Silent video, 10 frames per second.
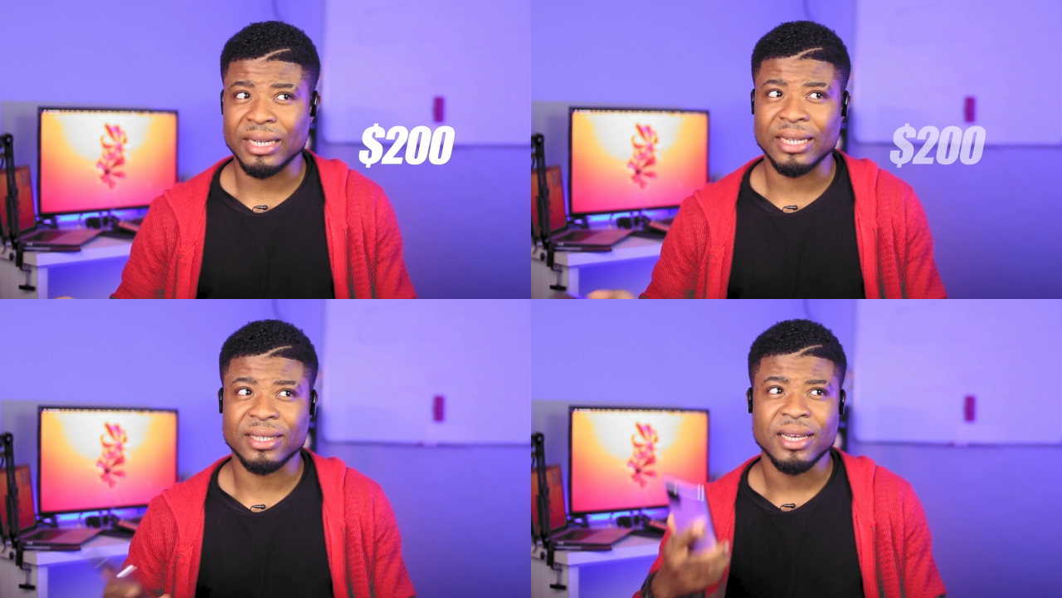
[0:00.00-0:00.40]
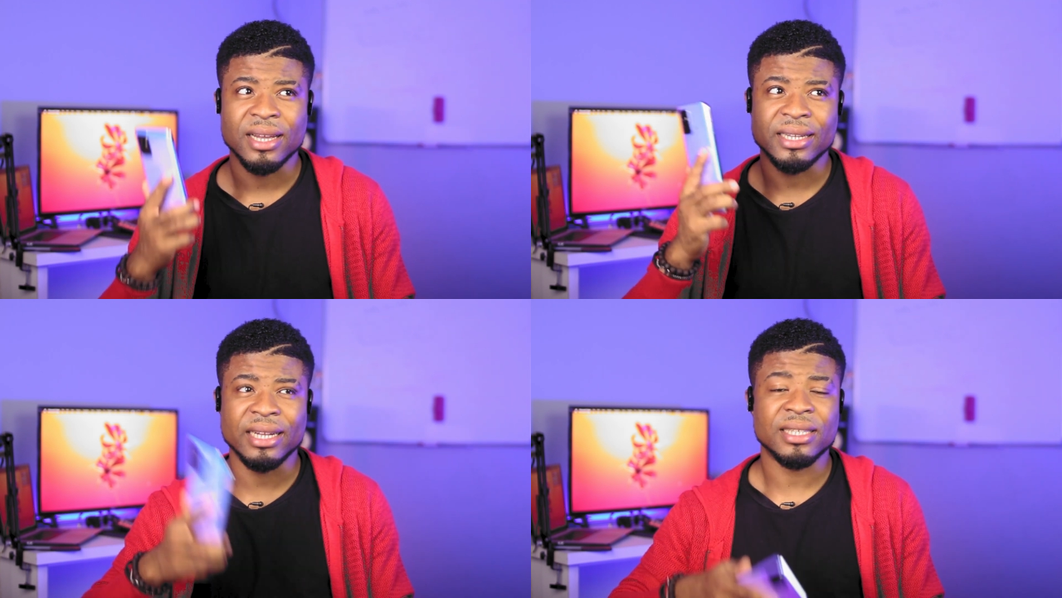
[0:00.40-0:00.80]
at
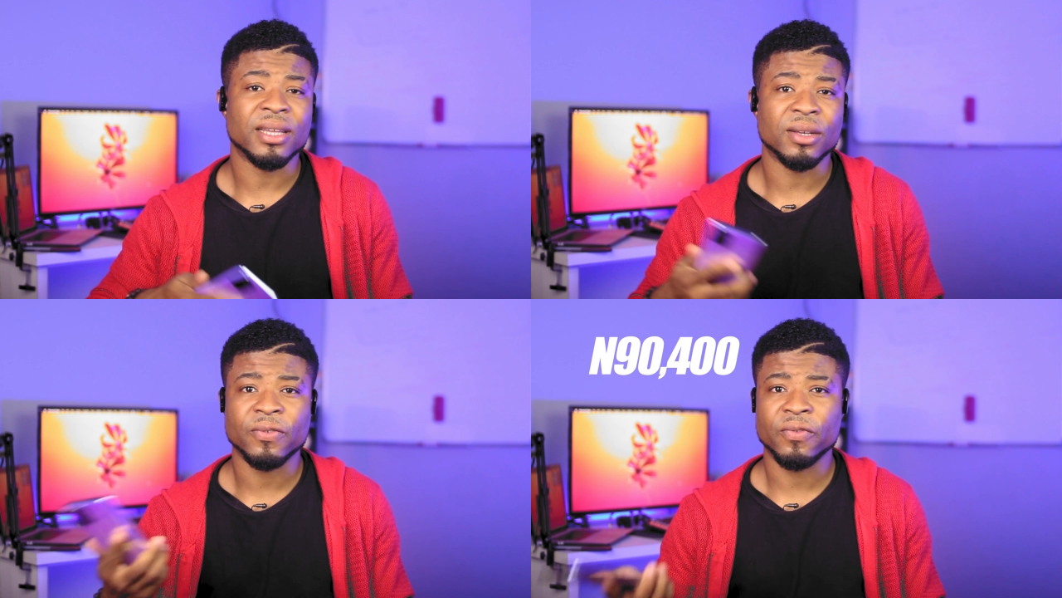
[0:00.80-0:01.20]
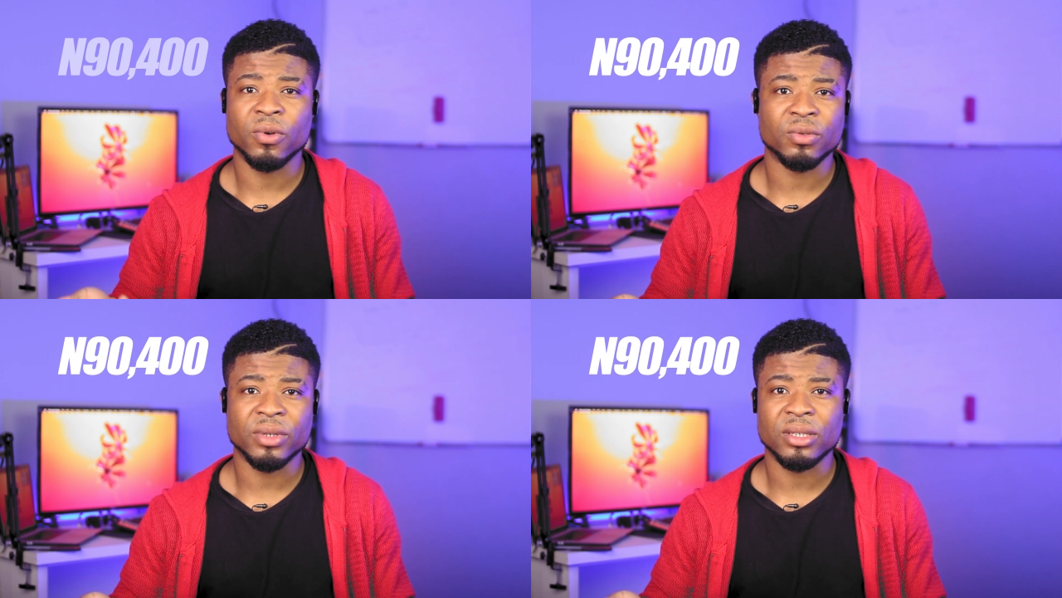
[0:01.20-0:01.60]

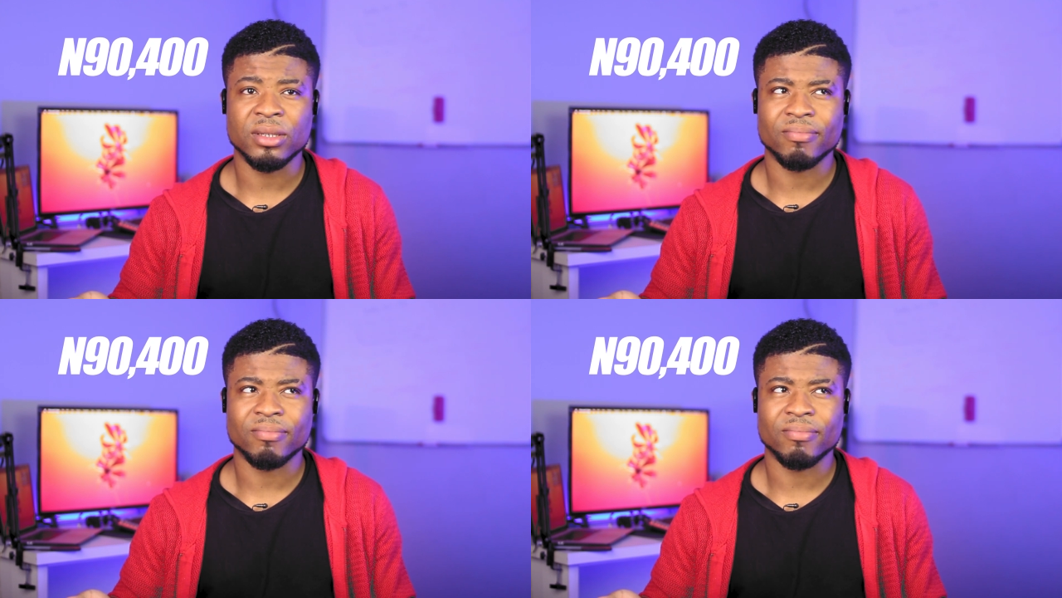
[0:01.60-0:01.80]
90,400